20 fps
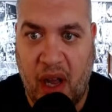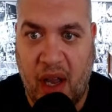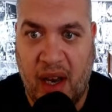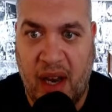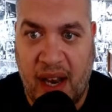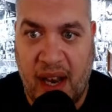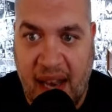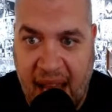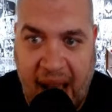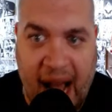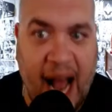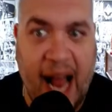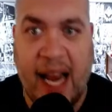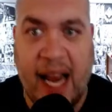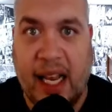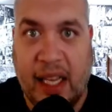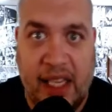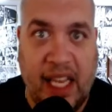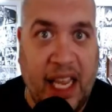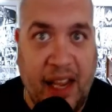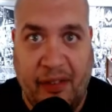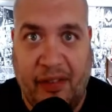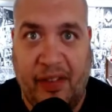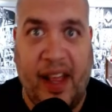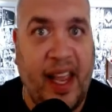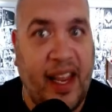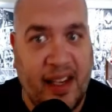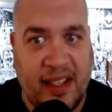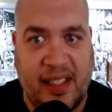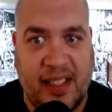not leave
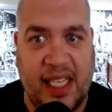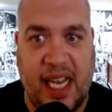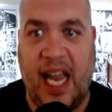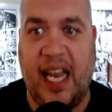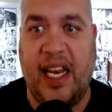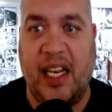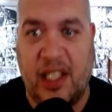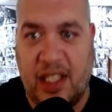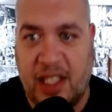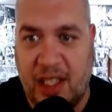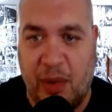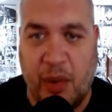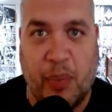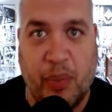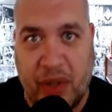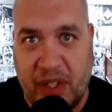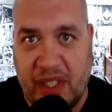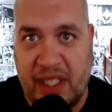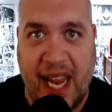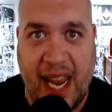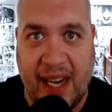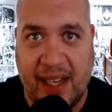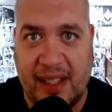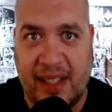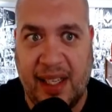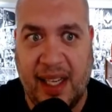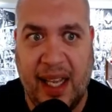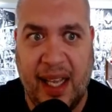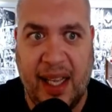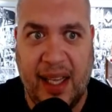Leia's side and she would protect
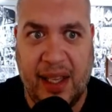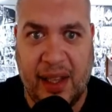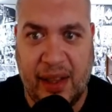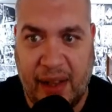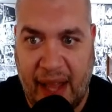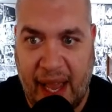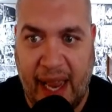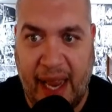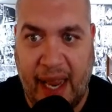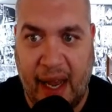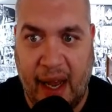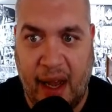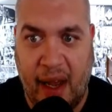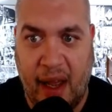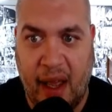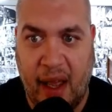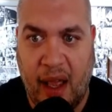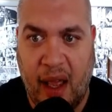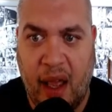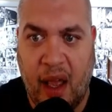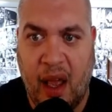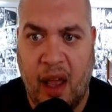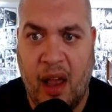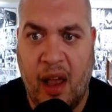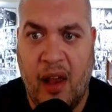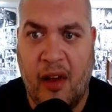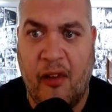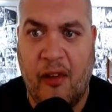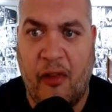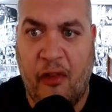Leia,
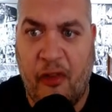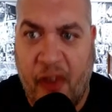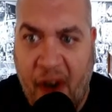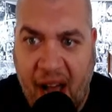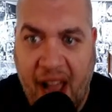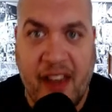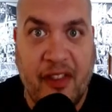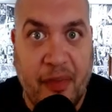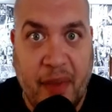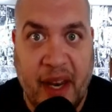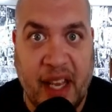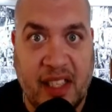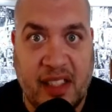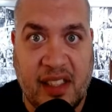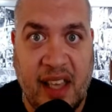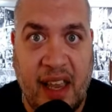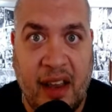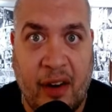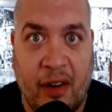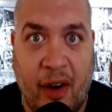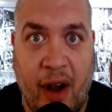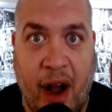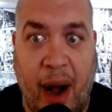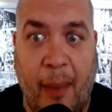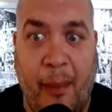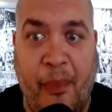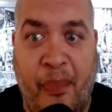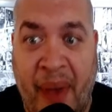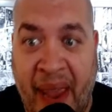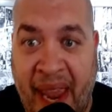5 minutes later
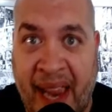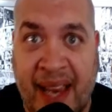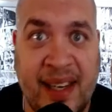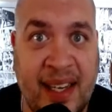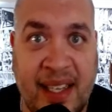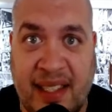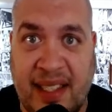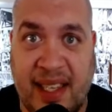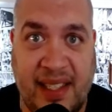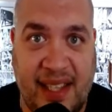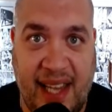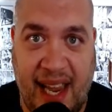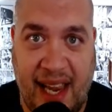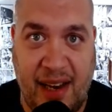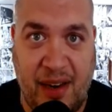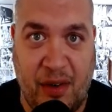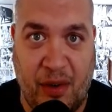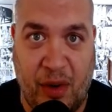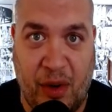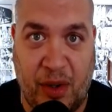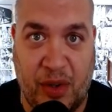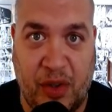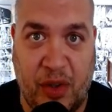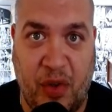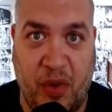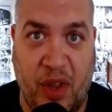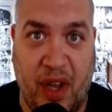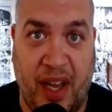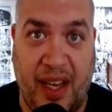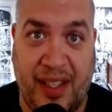abandons a 10-year-old who the
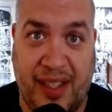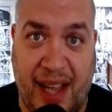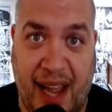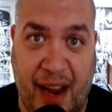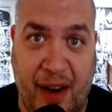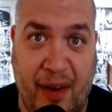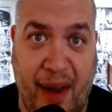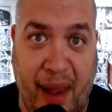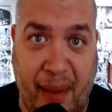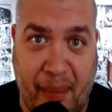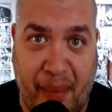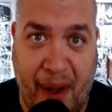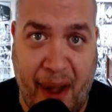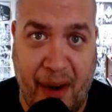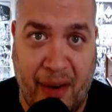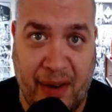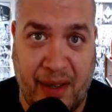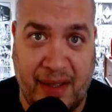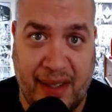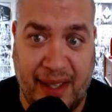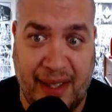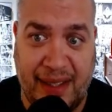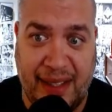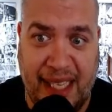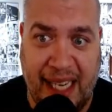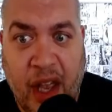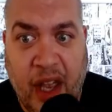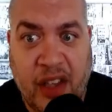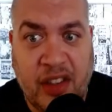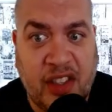entire Empire is
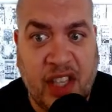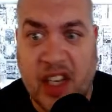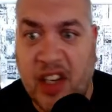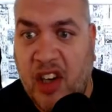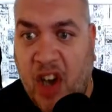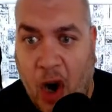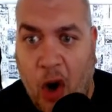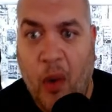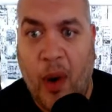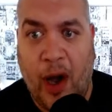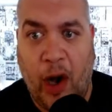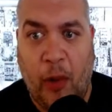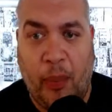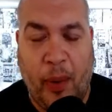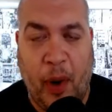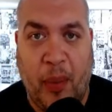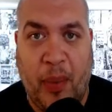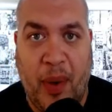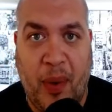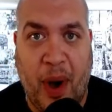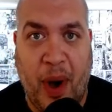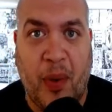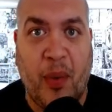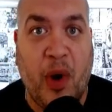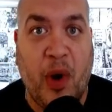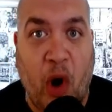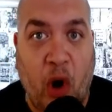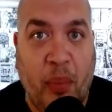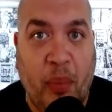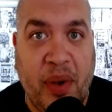hunting to go help Obi-Wan when
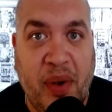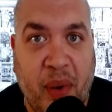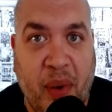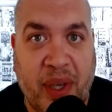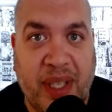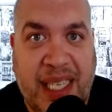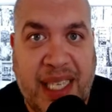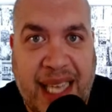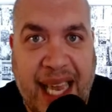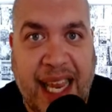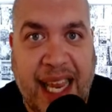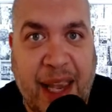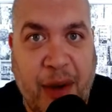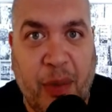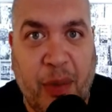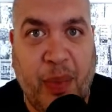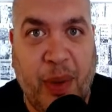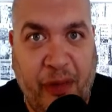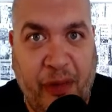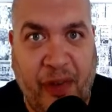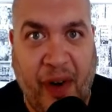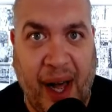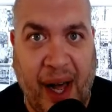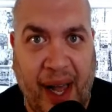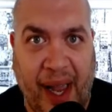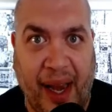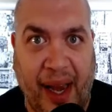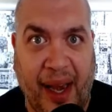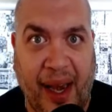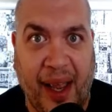Obi-Wan said he would be fine.